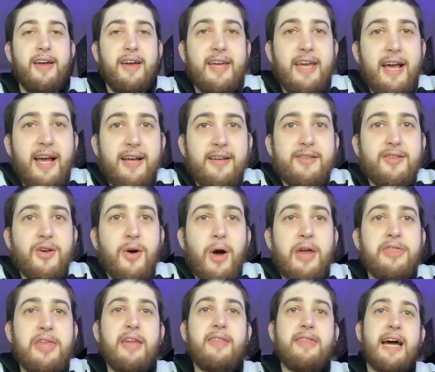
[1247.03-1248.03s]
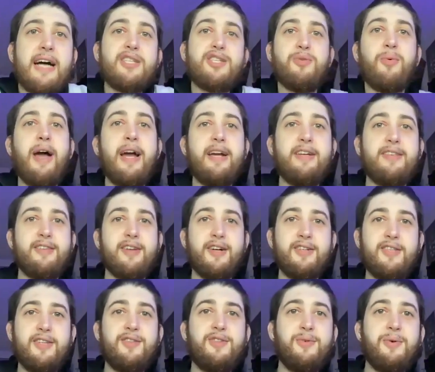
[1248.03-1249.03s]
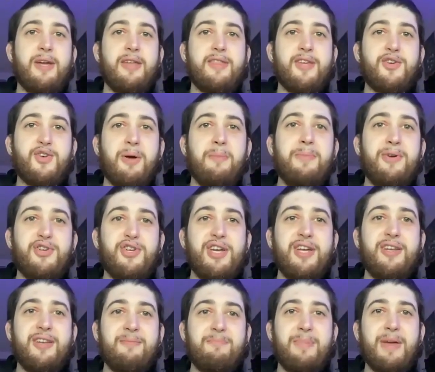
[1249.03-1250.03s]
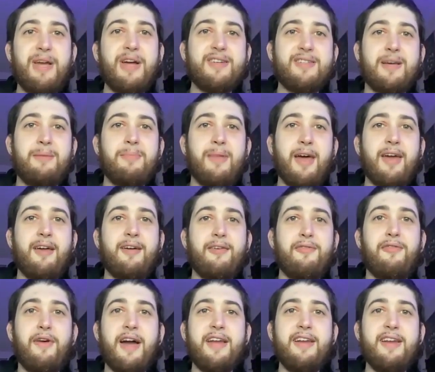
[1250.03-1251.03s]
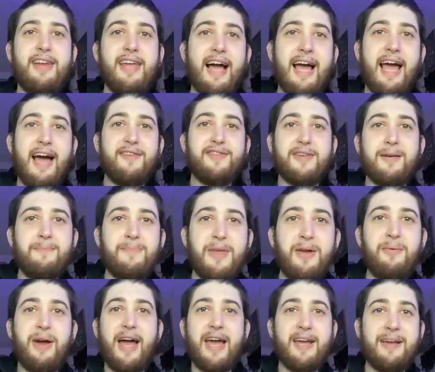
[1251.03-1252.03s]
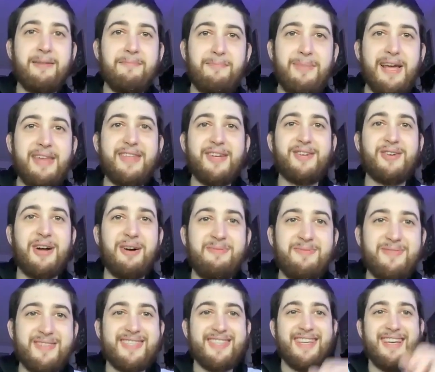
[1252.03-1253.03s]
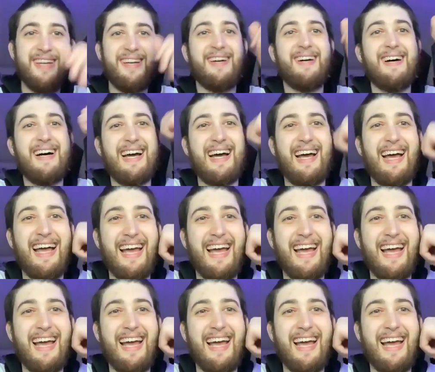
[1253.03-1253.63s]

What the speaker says: Yeah, so I think that's why I started doing the drum machine, because I'm like, finally I have something where I can play the drums, you know?